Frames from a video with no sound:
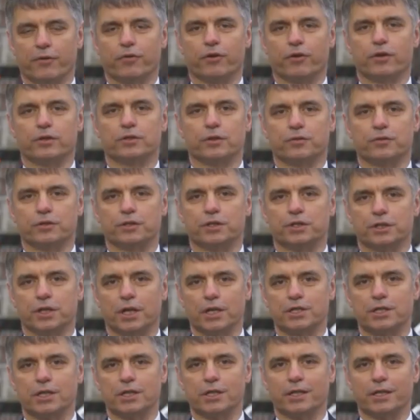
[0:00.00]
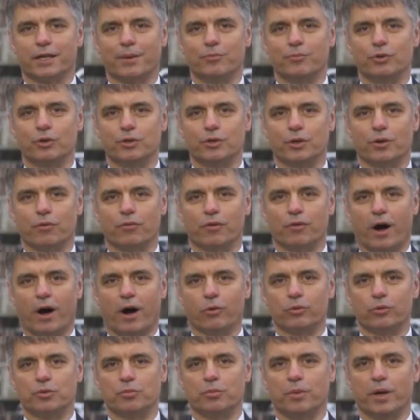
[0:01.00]
the effort of international community of
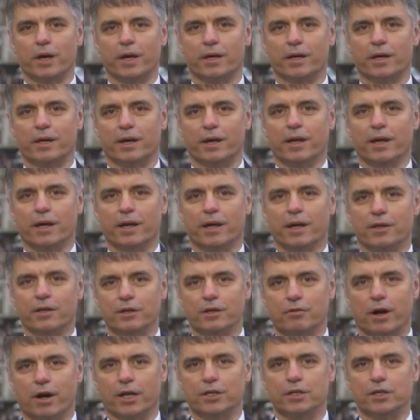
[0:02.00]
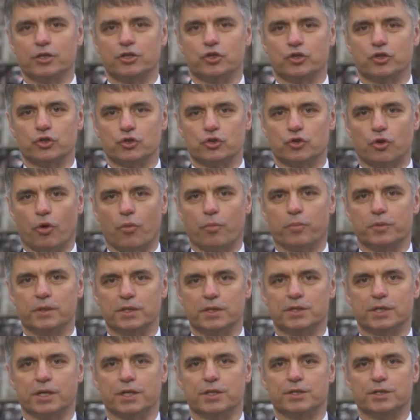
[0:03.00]
how to make the Iranians to drop
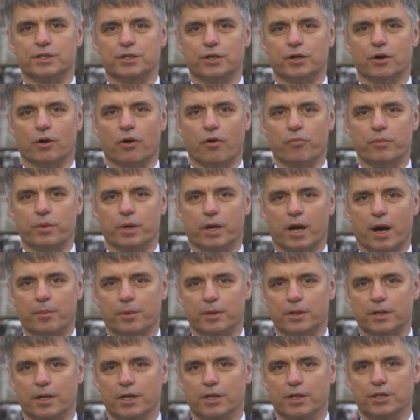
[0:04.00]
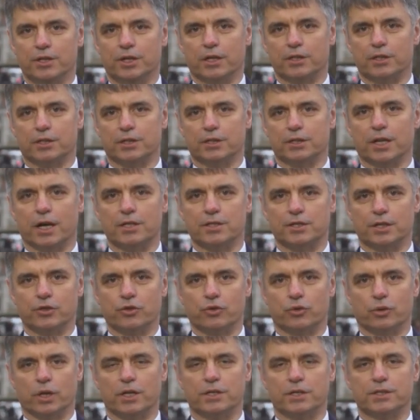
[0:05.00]
this idea of becoming yet another
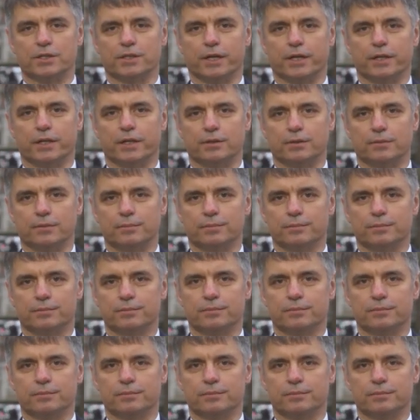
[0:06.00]
nuclear state.